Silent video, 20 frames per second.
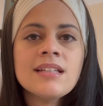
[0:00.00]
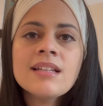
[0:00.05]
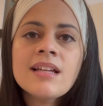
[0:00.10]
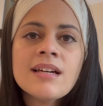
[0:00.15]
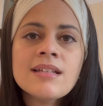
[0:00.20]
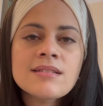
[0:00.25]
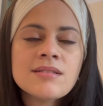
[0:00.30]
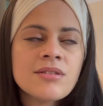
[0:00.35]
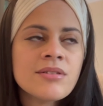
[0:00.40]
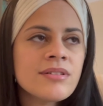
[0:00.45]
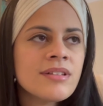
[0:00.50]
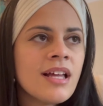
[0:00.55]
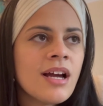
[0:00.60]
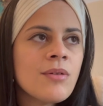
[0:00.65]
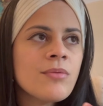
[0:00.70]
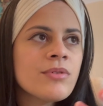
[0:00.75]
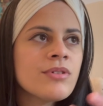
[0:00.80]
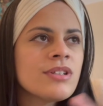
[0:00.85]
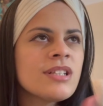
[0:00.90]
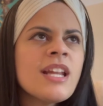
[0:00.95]
less or
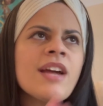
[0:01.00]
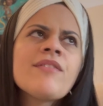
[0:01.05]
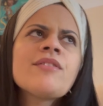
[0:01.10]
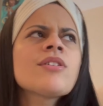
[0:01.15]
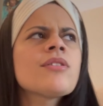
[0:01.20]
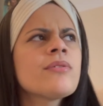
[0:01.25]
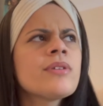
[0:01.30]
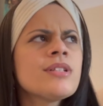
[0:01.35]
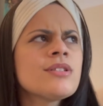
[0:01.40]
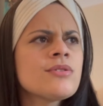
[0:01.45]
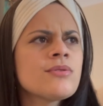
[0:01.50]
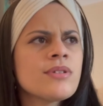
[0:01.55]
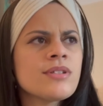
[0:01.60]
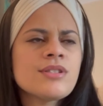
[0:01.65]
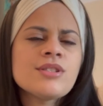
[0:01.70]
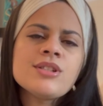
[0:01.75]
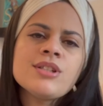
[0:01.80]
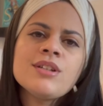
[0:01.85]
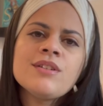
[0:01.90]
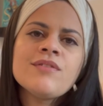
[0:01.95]
that we're never going to
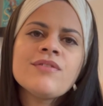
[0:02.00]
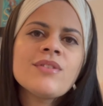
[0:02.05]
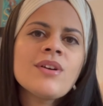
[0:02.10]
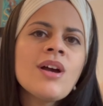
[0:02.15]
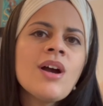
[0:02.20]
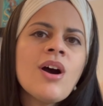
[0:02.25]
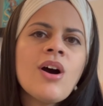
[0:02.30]
achieve